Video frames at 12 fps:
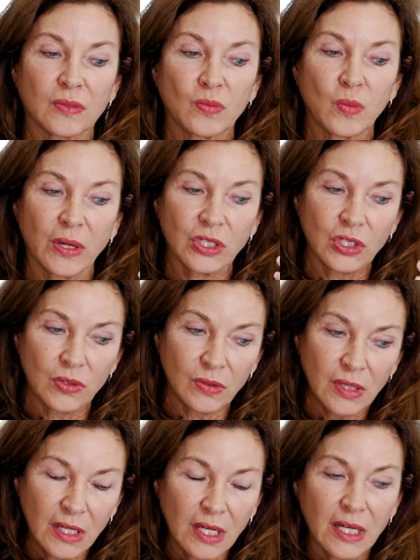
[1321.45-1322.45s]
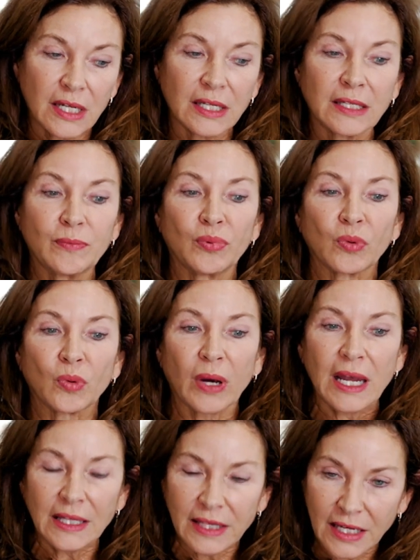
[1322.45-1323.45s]
is once you
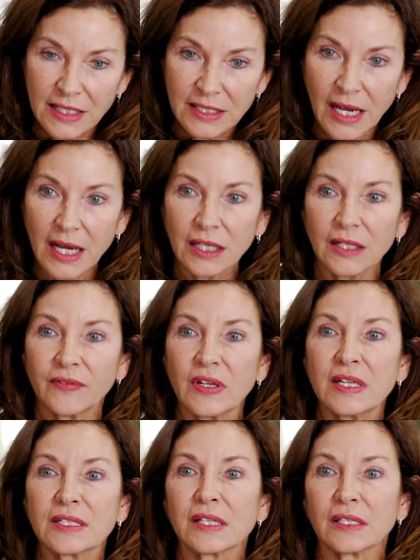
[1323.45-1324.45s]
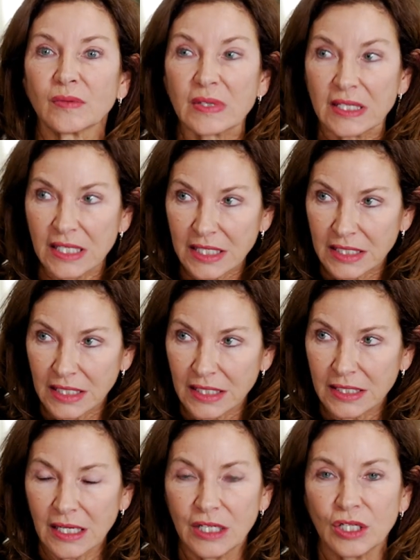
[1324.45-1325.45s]
break that cycle of insulin
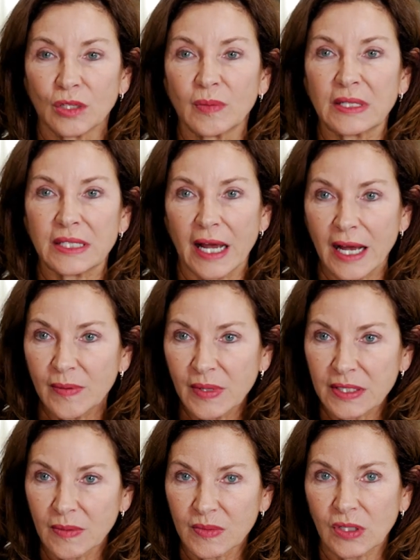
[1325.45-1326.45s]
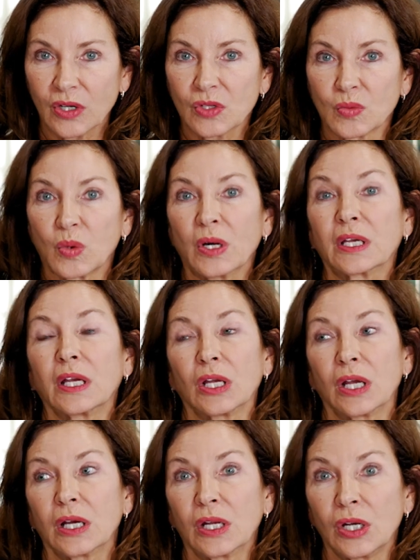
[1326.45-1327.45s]
resistance and your metabolism starts
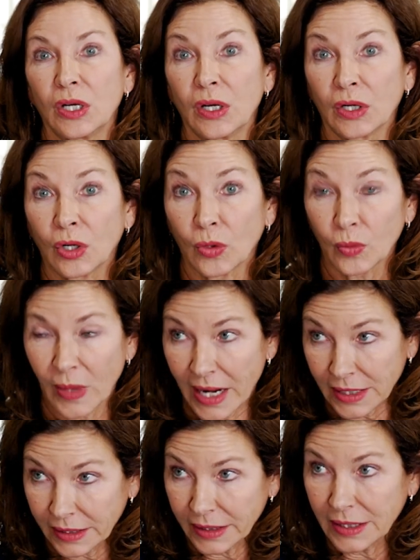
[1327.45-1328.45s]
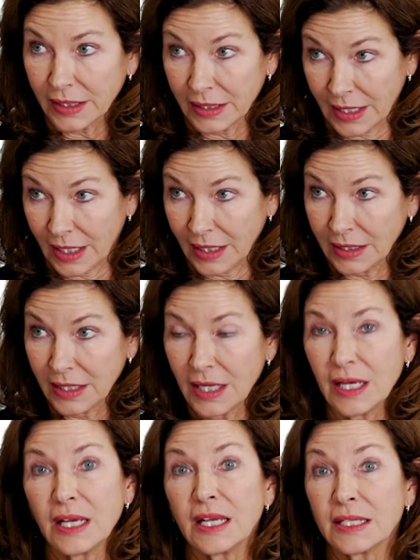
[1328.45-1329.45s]
working correctly again,
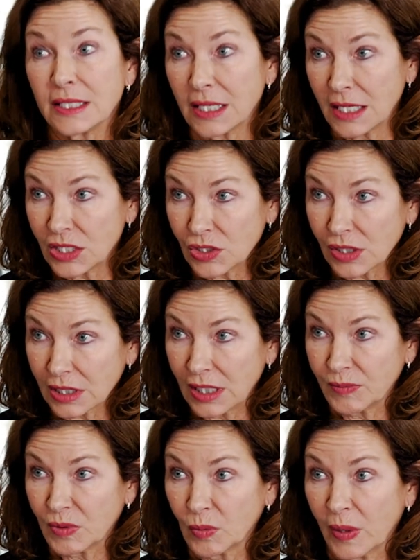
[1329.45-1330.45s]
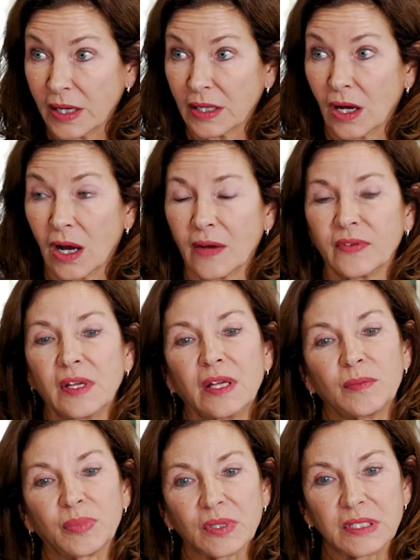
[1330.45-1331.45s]
it's easier to keep the weight off,
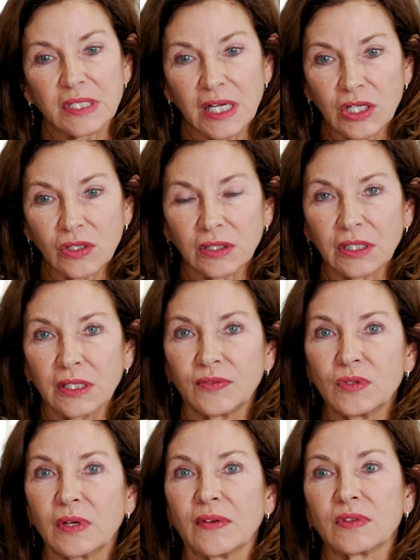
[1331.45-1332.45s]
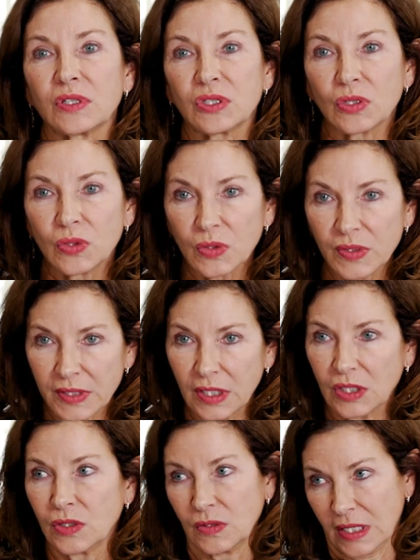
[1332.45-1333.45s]
particularly if you have the tools
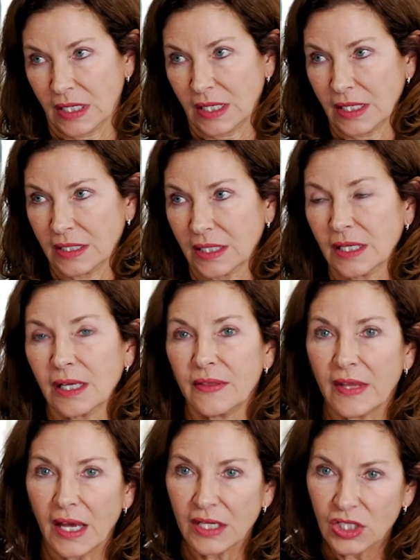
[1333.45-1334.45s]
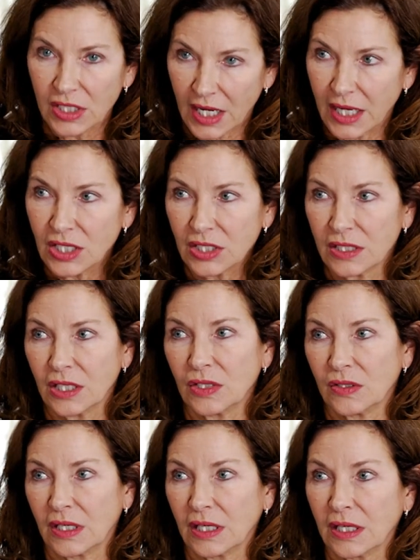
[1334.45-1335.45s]
that you need and the education
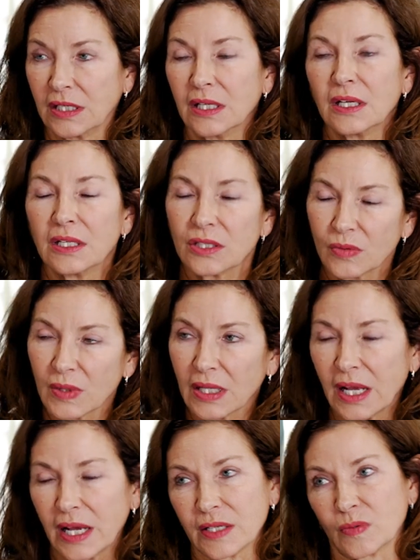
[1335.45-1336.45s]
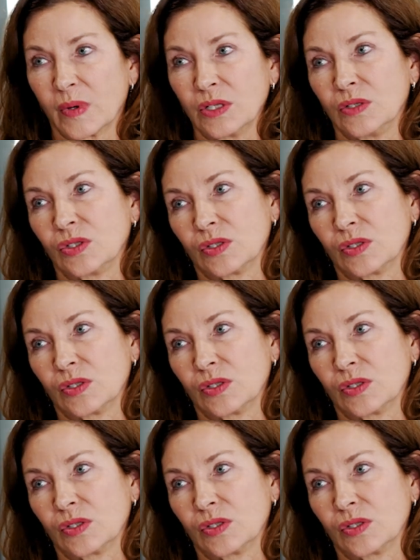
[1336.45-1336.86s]
that you need to realize what you